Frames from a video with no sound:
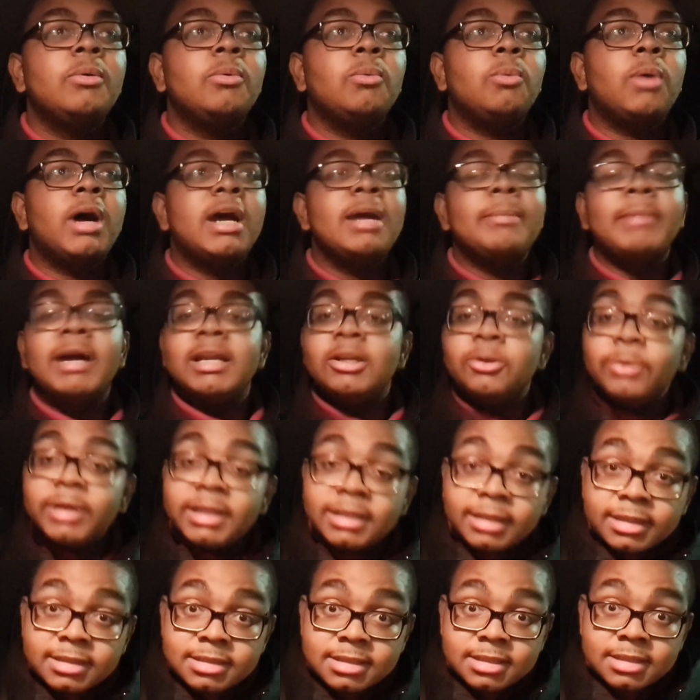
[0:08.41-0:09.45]
Why am I
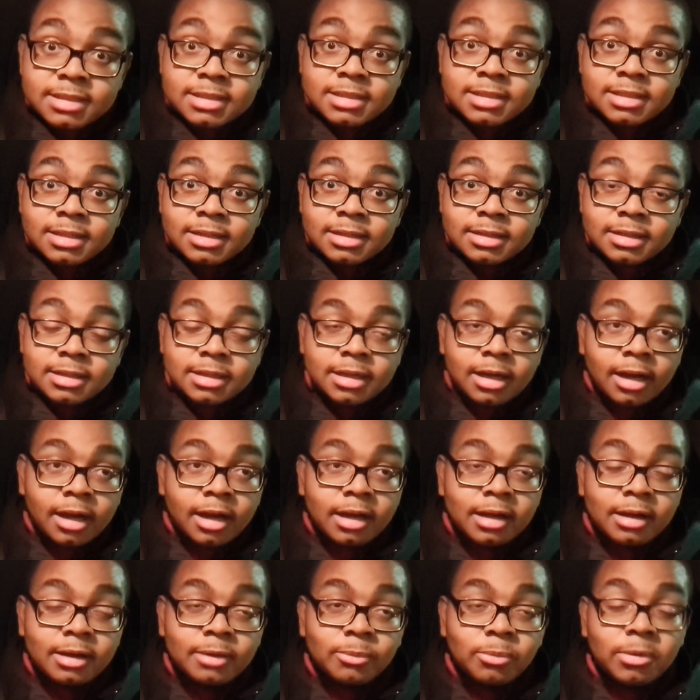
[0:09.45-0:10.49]
doing this?
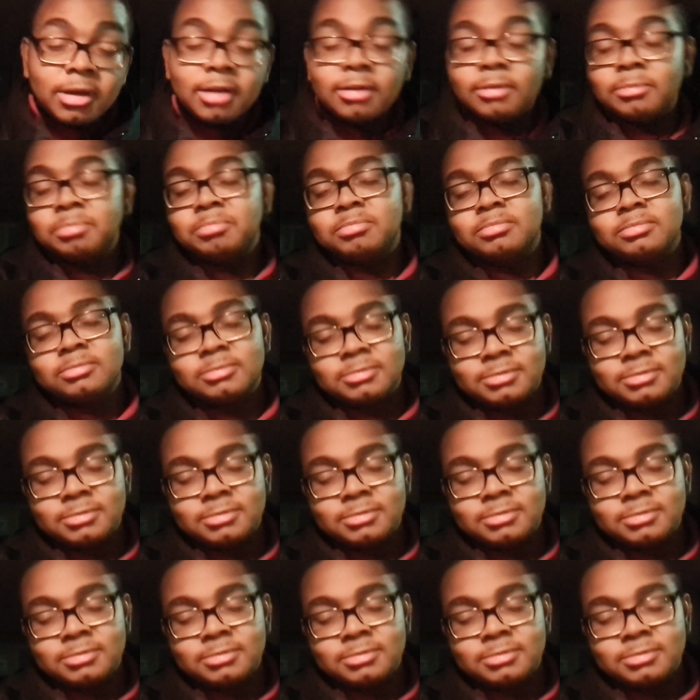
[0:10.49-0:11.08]
Uh, well,